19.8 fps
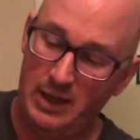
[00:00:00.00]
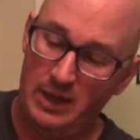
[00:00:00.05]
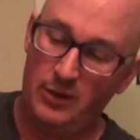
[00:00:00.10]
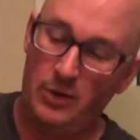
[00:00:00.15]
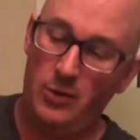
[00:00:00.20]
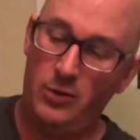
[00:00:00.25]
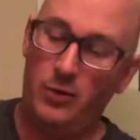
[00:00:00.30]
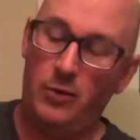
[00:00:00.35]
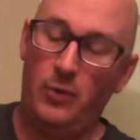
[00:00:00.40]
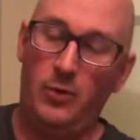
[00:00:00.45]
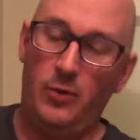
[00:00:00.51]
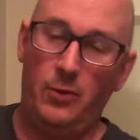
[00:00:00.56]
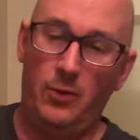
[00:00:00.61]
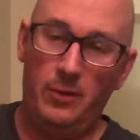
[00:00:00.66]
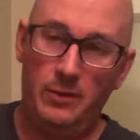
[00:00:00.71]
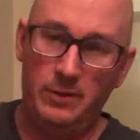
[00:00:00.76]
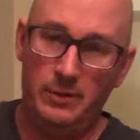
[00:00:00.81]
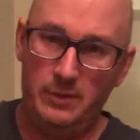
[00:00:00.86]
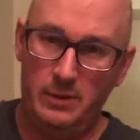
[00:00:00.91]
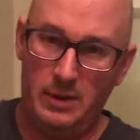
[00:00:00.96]

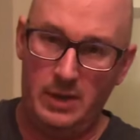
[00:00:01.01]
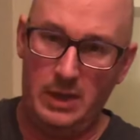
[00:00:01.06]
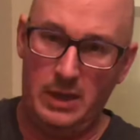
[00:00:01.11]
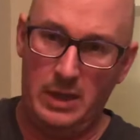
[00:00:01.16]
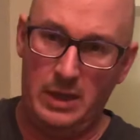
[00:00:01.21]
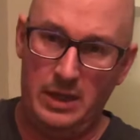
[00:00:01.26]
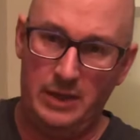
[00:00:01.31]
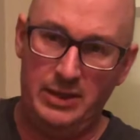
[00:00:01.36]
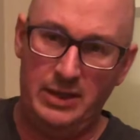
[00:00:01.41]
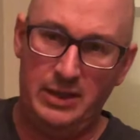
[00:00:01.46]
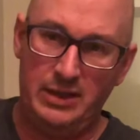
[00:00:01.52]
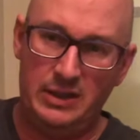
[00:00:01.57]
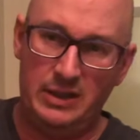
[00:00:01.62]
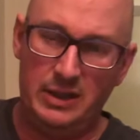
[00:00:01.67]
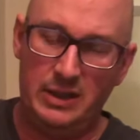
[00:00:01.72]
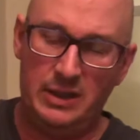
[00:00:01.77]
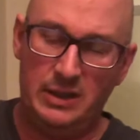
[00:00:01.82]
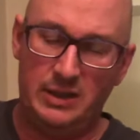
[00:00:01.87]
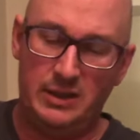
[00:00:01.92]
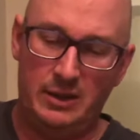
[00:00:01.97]
local DC
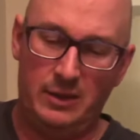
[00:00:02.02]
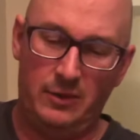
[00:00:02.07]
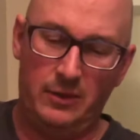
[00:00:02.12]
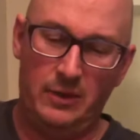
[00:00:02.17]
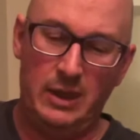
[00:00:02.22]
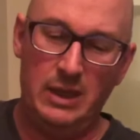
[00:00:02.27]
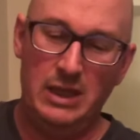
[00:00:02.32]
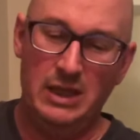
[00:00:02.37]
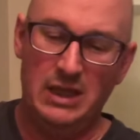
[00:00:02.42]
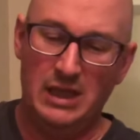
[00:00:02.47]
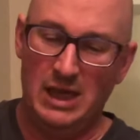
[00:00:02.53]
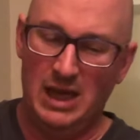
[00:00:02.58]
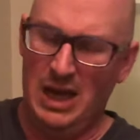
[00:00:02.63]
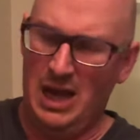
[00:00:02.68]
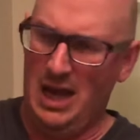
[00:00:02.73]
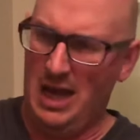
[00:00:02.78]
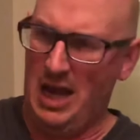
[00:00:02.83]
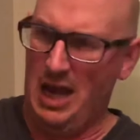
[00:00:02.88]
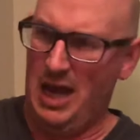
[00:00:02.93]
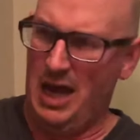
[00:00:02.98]
distillery.
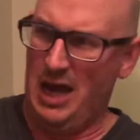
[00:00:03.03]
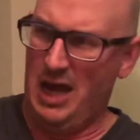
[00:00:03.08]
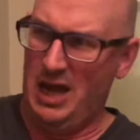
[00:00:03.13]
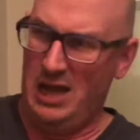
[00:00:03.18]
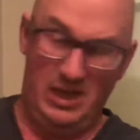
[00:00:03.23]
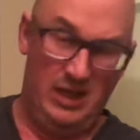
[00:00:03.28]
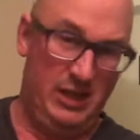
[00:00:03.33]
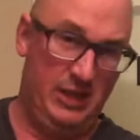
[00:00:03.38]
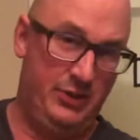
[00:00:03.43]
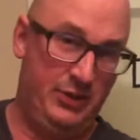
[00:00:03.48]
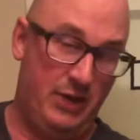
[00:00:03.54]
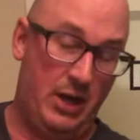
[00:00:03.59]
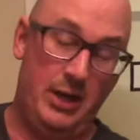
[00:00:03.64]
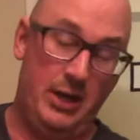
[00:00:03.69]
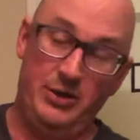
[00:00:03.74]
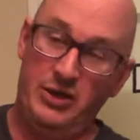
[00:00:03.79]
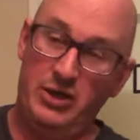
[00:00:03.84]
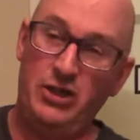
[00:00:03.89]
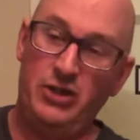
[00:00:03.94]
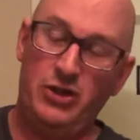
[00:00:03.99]
Don
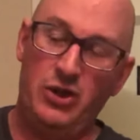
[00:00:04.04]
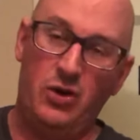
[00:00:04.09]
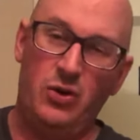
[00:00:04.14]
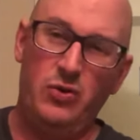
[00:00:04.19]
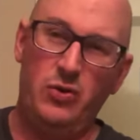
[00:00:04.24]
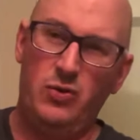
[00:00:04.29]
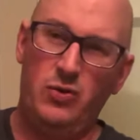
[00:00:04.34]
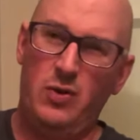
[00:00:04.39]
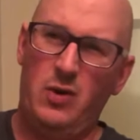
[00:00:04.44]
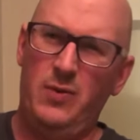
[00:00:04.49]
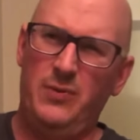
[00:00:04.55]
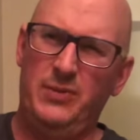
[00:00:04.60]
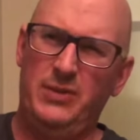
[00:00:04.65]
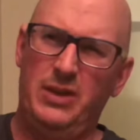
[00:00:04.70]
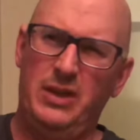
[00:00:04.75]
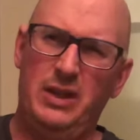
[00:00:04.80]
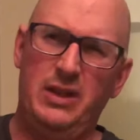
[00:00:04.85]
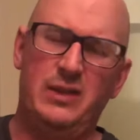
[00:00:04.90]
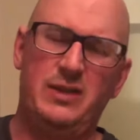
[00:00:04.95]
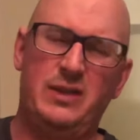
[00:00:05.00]
Ciccio, who owns
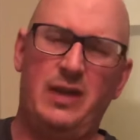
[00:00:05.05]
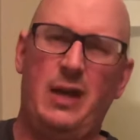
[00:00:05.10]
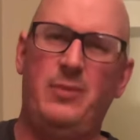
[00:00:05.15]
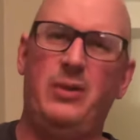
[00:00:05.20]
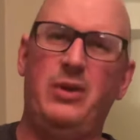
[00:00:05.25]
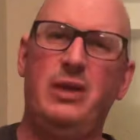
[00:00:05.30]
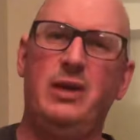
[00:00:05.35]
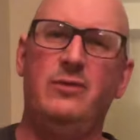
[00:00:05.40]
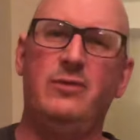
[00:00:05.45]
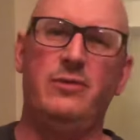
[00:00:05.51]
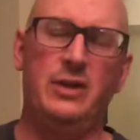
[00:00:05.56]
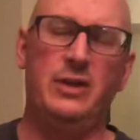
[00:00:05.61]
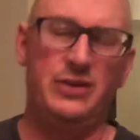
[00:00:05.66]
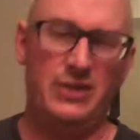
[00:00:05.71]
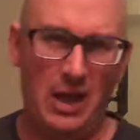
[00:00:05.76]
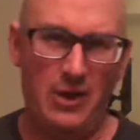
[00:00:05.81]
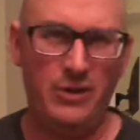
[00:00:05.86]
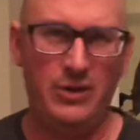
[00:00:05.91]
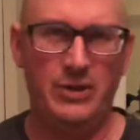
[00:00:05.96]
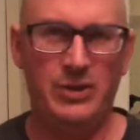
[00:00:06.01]
it, is, I believe,
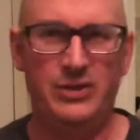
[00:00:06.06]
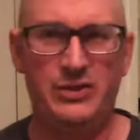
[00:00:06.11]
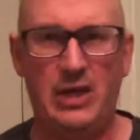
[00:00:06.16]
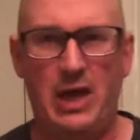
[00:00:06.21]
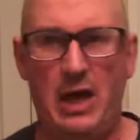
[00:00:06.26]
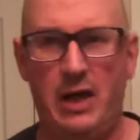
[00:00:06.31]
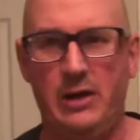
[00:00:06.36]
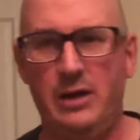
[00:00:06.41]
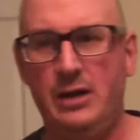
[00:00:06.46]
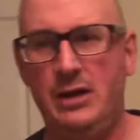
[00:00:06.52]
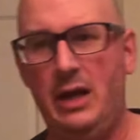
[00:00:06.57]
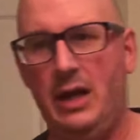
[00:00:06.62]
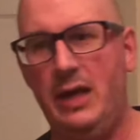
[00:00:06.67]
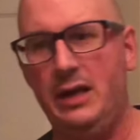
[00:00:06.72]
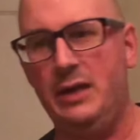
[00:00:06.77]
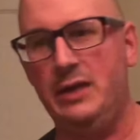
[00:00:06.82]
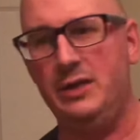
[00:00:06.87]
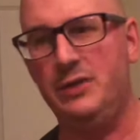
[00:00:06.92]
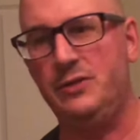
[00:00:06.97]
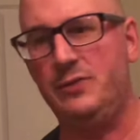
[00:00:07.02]
Italian, and
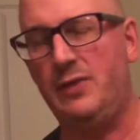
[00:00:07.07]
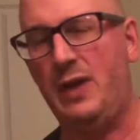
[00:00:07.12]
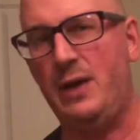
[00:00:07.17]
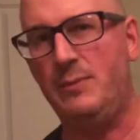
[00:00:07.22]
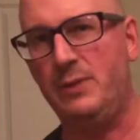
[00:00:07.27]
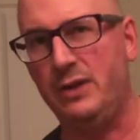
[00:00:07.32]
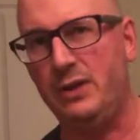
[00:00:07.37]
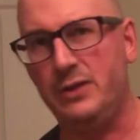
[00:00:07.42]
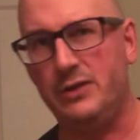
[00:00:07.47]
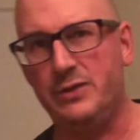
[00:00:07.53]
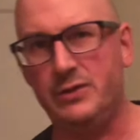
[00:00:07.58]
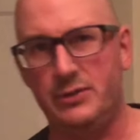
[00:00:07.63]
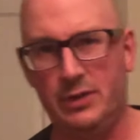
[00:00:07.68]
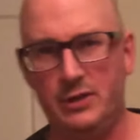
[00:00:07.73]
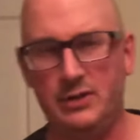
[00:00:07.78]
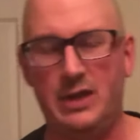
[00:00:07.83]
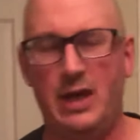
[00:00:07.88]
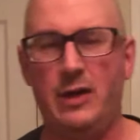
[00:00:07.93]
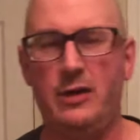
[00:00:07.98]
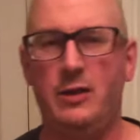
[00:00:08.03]
his family is
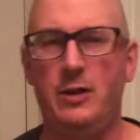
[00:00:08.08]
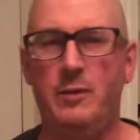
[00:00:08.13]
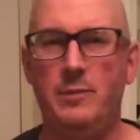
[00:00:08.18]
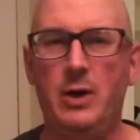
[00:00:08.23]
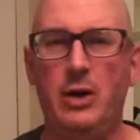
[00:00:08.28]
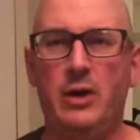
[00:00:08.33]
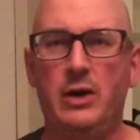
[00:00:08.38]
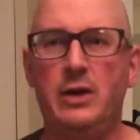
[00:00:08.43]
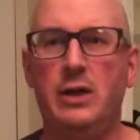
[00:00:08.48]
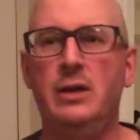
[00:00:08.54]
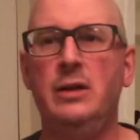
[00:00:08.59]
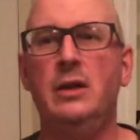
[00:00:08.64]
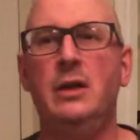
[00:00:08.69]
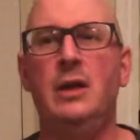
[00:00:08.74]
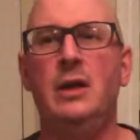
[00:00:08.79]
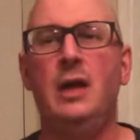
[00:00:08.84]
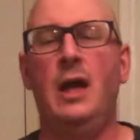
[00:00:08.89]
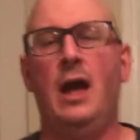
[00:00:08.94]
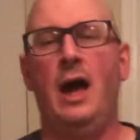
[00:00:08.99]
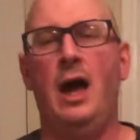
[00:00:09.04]
Italian-American.
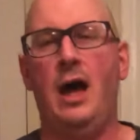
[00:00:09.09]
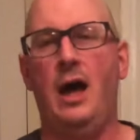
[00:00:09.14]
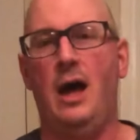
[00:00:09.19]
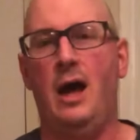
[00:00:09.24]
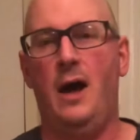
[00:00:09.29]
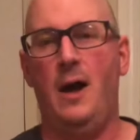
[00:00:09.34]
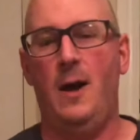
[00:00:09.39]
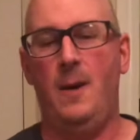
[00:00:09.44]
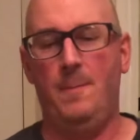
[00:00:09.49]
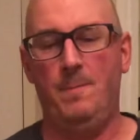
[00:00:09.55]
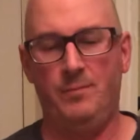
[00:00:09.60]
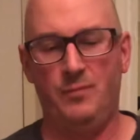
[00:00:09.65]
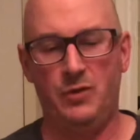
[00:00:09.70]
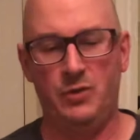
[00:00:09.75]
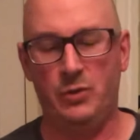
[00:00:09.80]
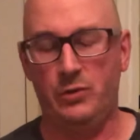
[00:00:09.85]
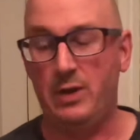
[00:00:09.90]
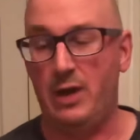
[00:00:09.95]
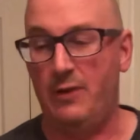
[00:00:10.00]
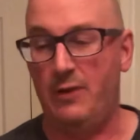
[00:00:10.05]

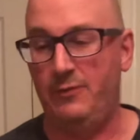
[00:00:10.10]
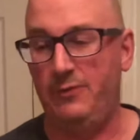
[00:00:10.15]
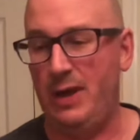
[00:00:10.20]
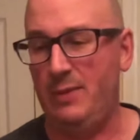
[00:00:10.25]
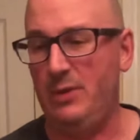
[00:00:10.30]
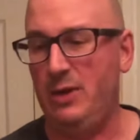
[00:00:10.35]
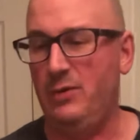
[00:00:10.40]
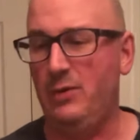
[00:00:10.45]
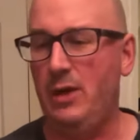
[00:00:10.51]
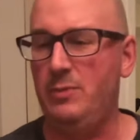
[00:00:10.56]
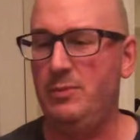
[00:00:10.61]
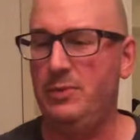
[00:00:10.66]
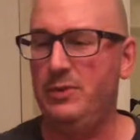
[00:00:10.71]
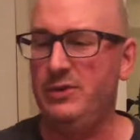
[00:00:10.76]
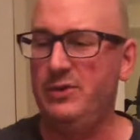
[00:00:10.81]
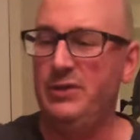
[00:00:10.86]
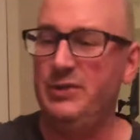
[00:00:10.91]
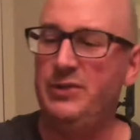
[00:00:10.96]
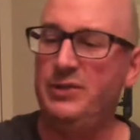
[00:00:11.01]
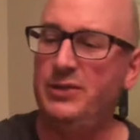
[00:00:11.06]
So yeah, family-run
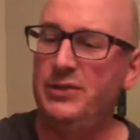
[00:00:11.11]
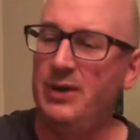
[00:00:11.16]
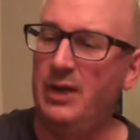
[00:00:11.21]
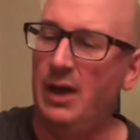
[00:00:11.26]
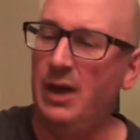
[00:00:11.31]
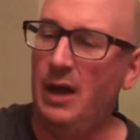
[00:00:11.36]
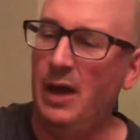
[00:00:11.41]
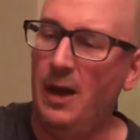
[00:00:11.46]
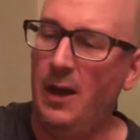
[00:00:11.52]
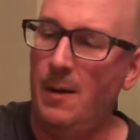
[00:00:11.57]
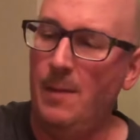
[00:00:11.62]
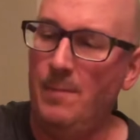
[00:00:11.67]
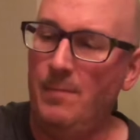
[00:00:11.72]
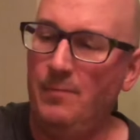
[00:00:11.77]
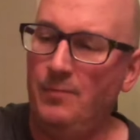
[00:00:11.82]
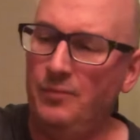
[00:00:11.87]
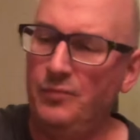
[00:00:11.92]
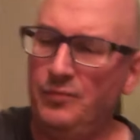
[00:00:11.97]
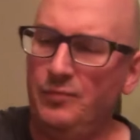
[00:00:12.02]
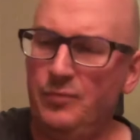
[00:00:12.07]
business.
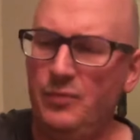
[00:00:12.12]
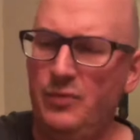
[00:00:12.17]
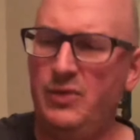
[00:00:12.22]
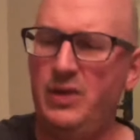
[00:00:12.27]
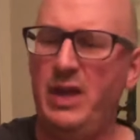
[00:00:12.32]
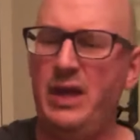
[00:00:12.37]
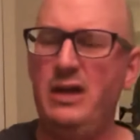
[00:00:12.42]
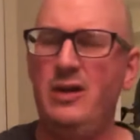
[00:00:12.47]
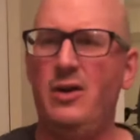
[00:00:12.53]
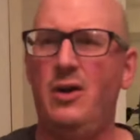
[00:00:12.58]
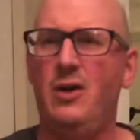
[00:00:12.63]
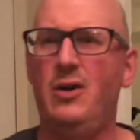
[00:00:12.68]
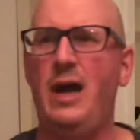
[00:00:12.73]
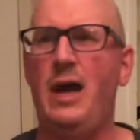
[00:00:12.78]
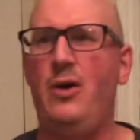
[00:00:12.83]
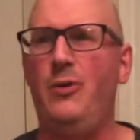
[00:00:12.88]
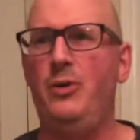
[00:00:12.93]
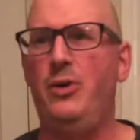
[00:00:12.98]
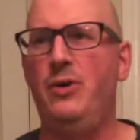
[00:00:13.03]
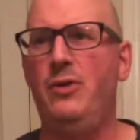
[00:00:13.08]
They are
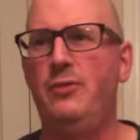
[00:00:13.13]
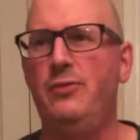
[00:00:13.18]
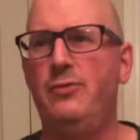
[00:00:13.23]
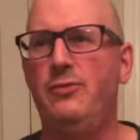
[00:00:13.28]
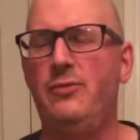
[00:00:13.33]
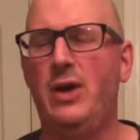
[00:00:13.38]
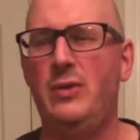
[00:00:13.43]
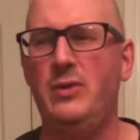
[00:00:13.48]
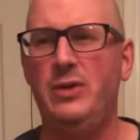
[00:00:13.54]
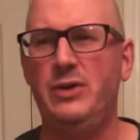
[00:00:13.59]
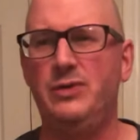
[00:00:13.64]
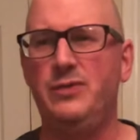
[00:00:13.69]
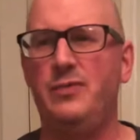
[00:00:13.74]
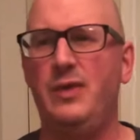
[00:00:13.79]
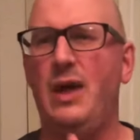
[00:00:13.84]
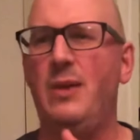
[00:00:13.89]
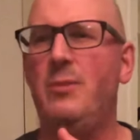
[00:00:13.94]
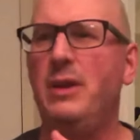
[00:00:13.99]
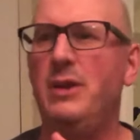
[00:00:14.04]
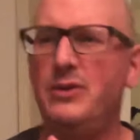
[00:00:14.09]
out of, his
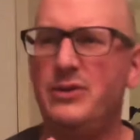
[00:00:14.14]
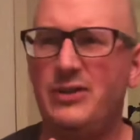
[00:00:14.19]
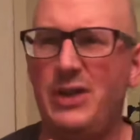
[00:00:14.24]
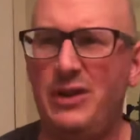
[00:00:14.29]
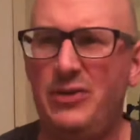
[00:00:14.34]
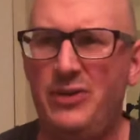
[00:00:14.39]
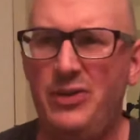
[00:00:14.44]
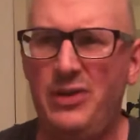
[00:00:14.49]
family is, I